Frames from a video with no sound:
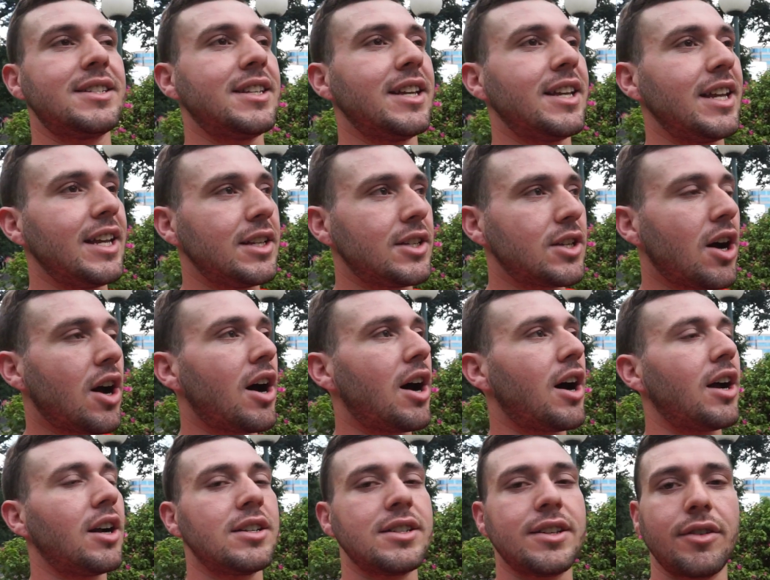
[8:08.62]
city,
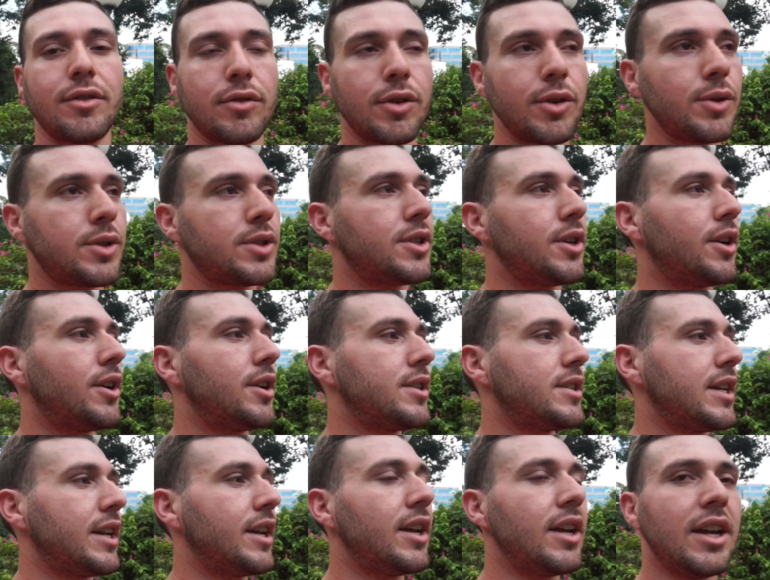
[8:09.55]
dogs and
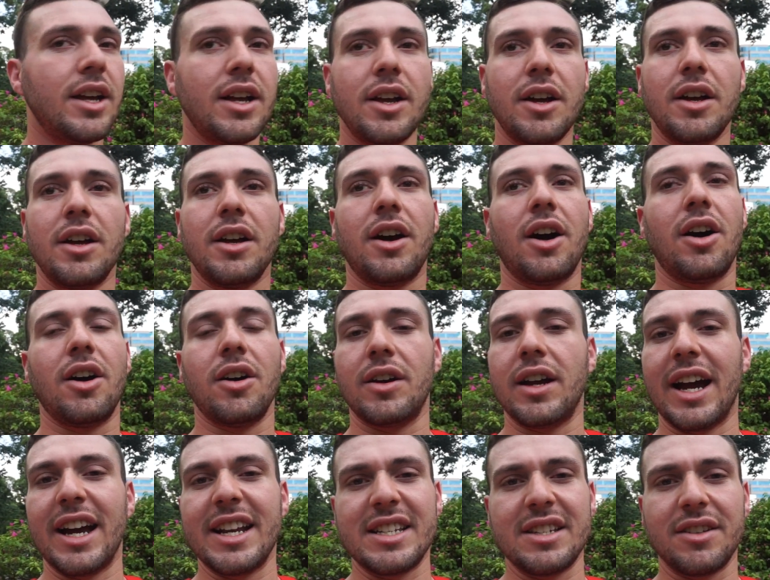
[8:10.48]
roosters and all
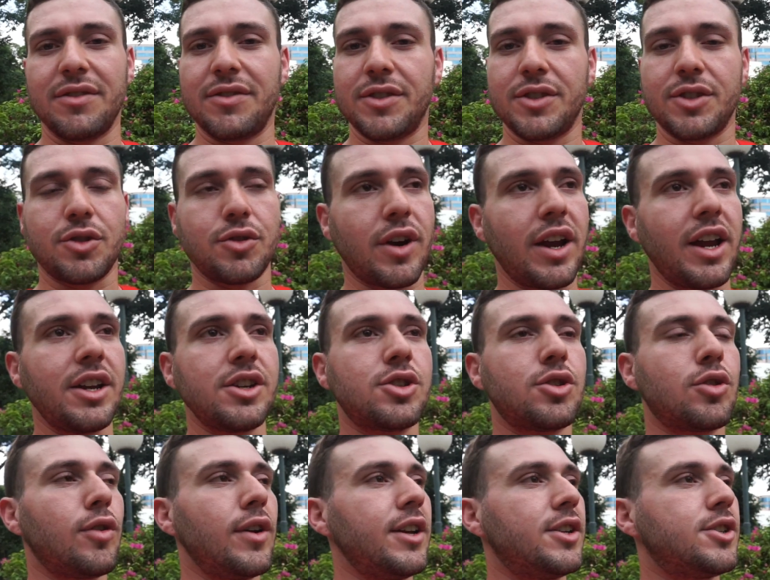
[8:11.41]
kinds of
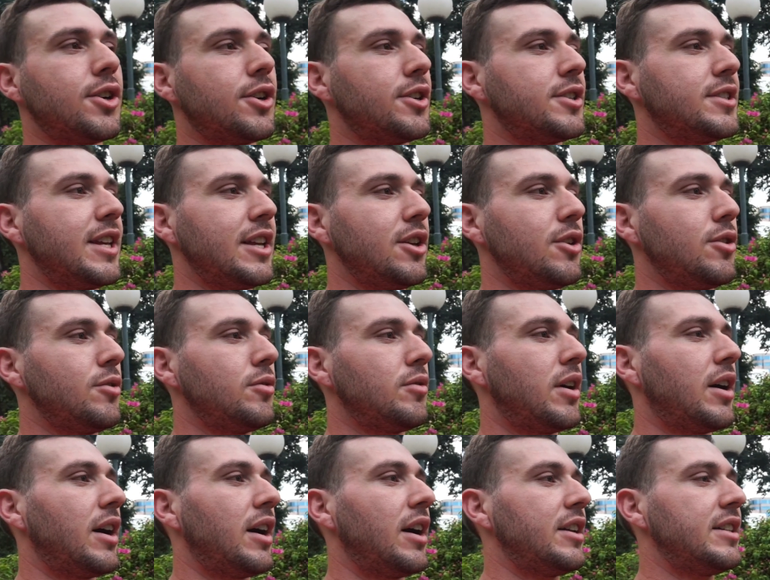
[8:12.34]
strange creatures that you
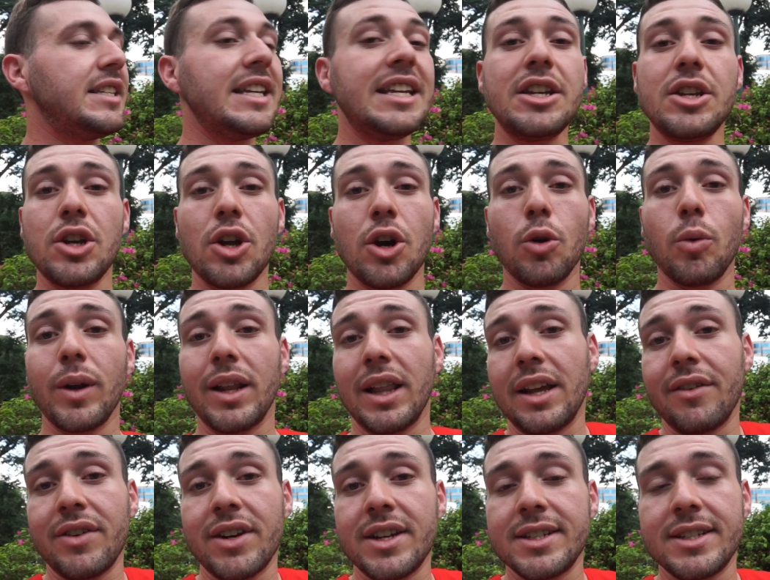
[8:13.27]
didn't know would
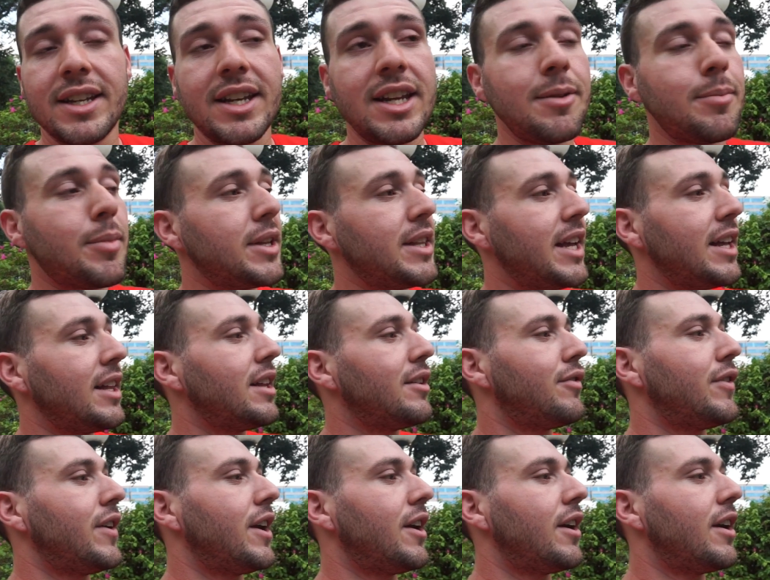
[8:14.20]
live in a city, but they
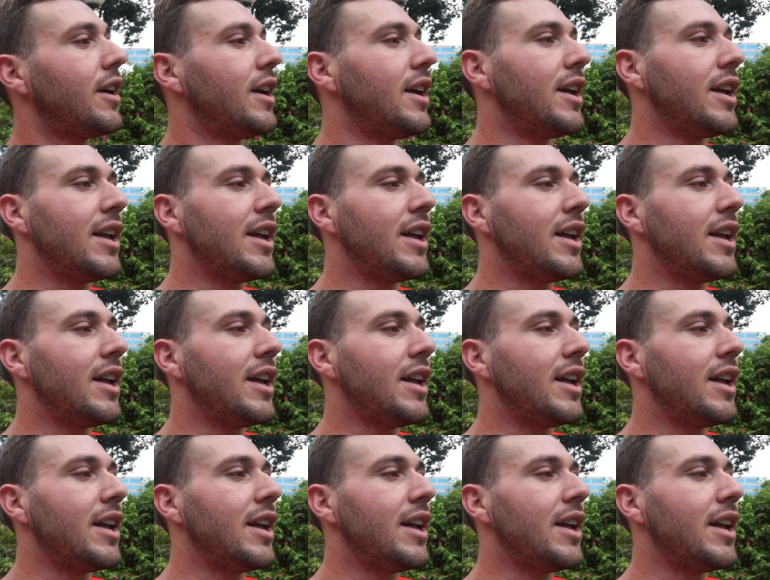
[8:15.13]
live here.